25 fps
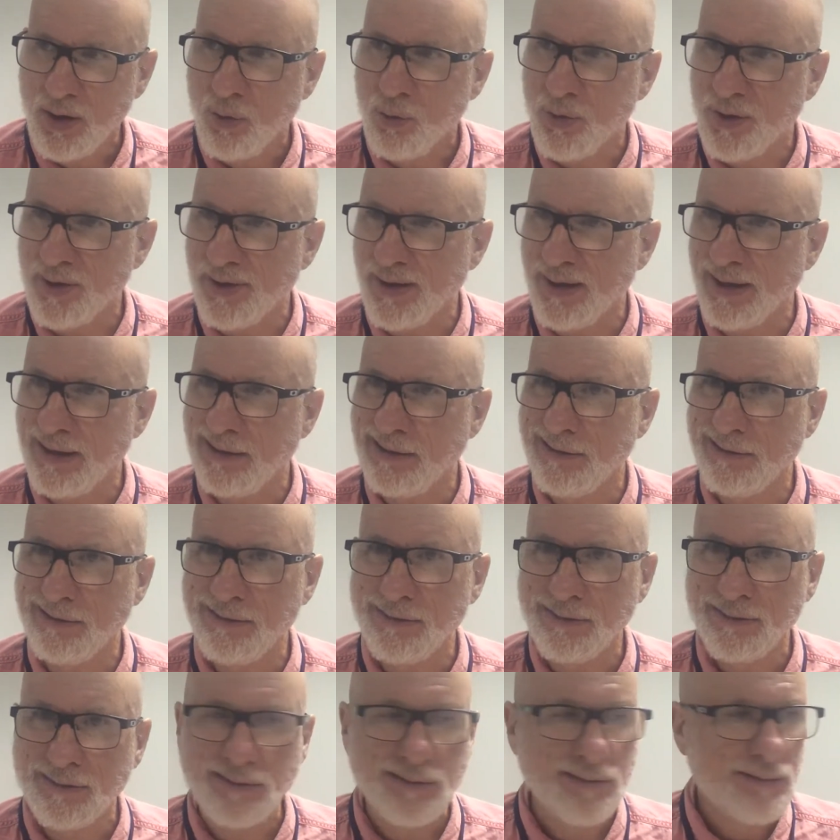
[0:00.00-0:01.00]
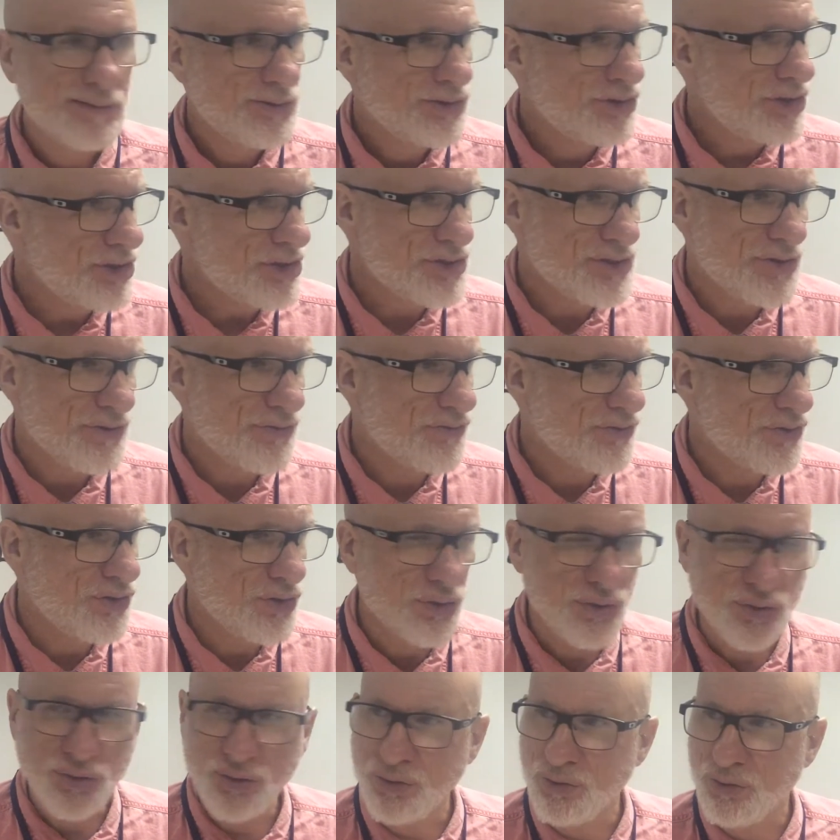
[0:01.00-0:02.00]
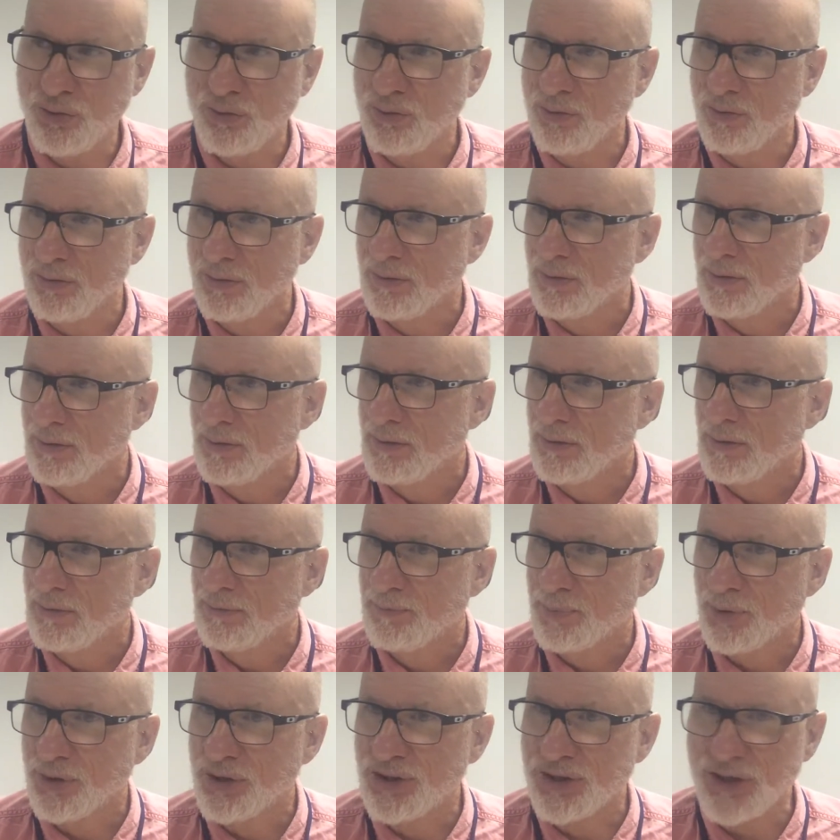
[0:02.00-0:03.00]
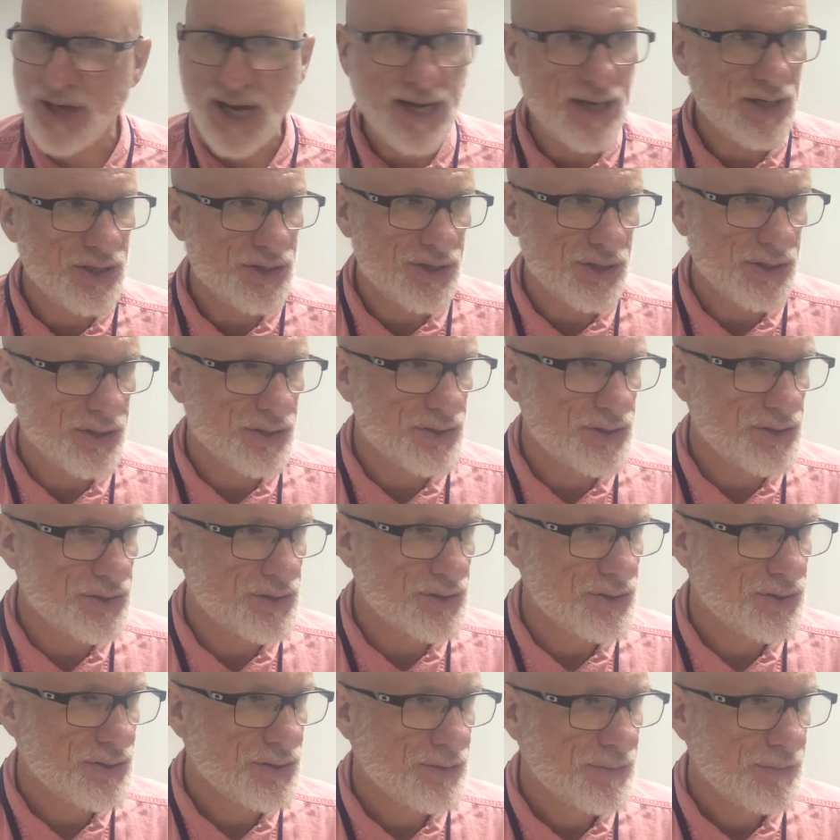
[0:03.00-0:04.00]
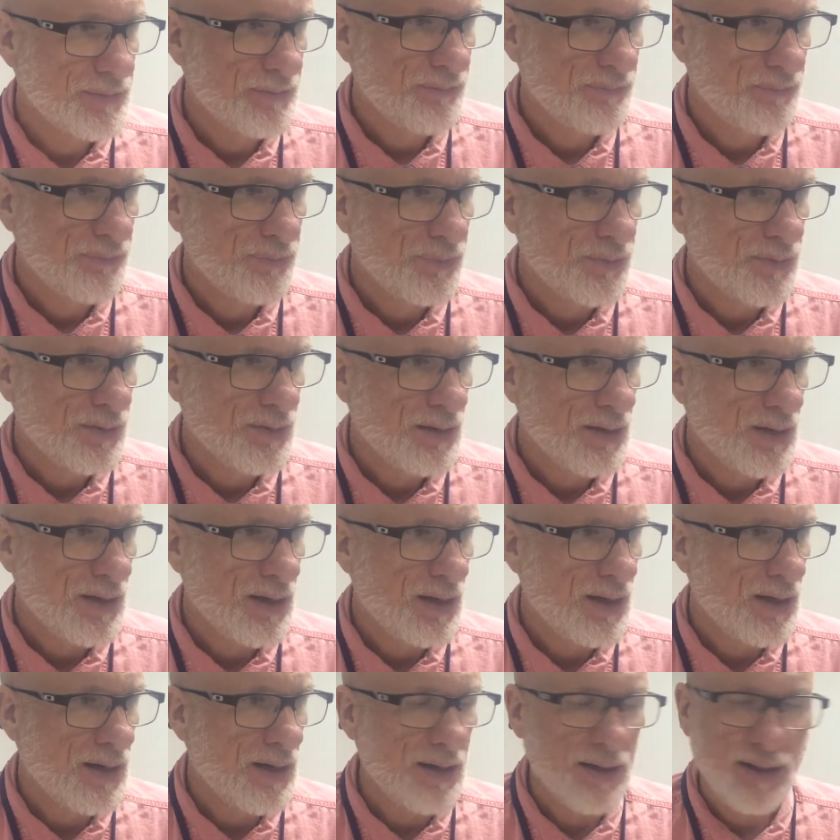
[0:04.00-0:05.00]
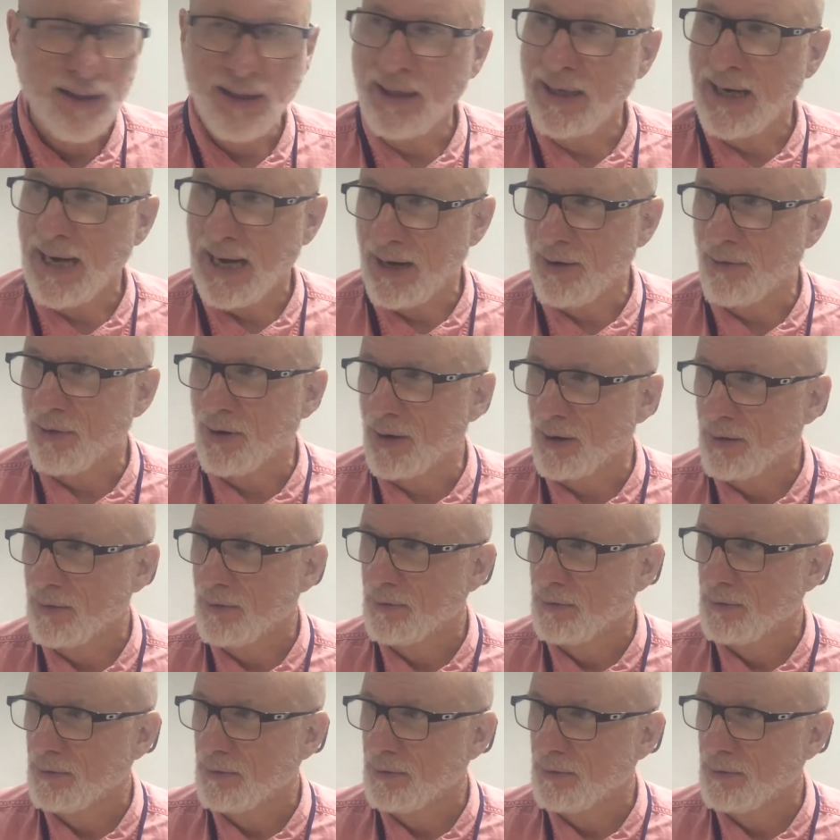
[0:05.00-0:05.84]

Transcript: within just a few percentages in error.